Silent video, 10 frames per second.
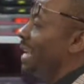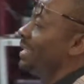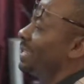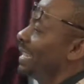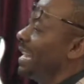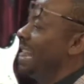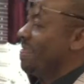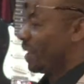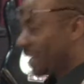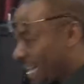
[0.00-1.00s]
eyes,
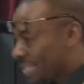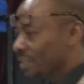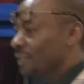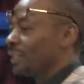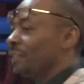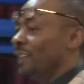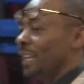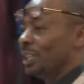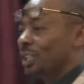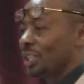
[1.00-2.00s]
the lust of the
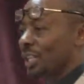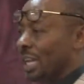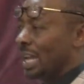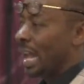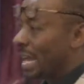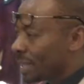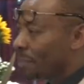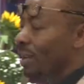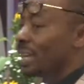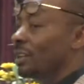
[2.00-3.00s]
flesh, and the
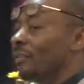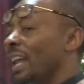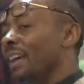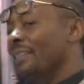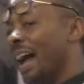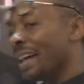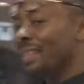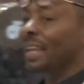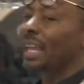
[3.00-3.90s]
pride of life are the